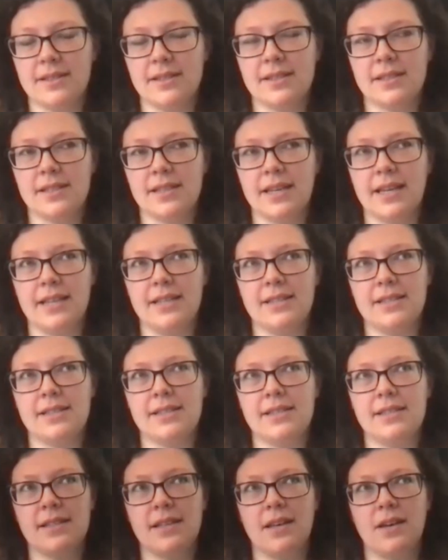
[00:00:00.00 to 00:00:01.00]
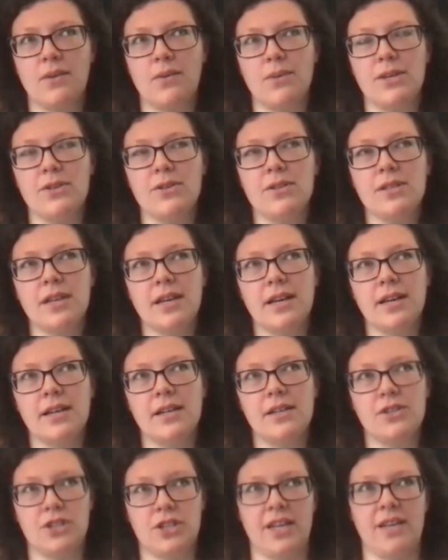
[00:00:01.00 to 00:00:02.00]
It's uh, we use a
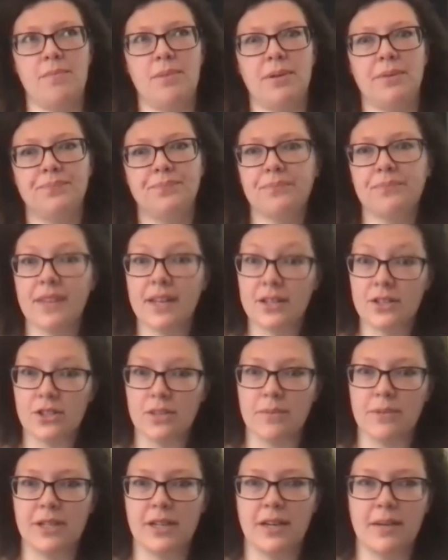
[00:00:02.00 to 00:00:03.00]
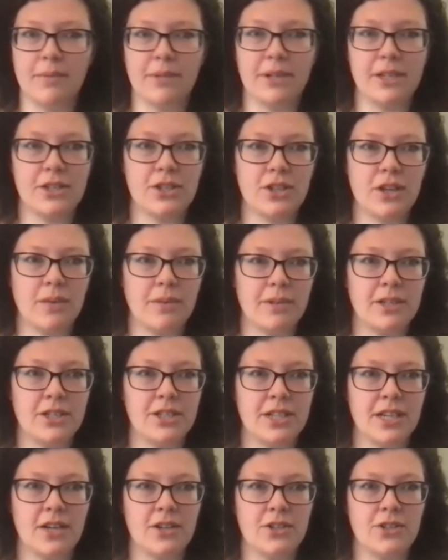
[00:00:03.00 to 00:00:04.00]
shape. Actually, I'm gonna I'm gonna I'm gonna
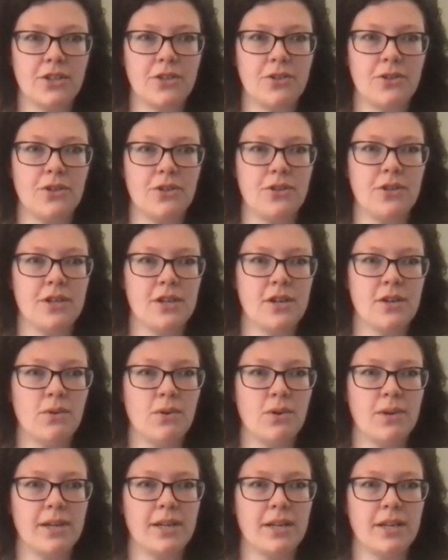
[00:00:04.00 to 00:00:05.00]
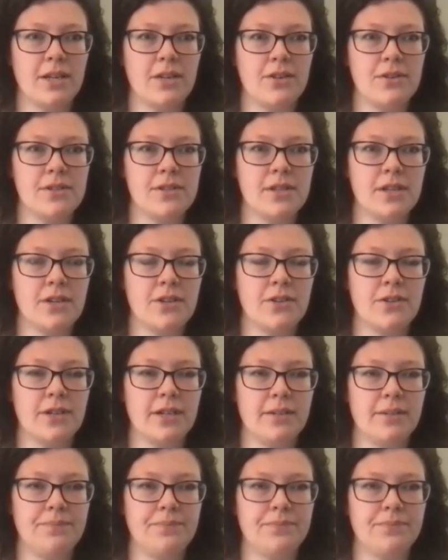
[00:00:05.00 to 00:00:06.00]
sh- show you what we're gonna use. So um,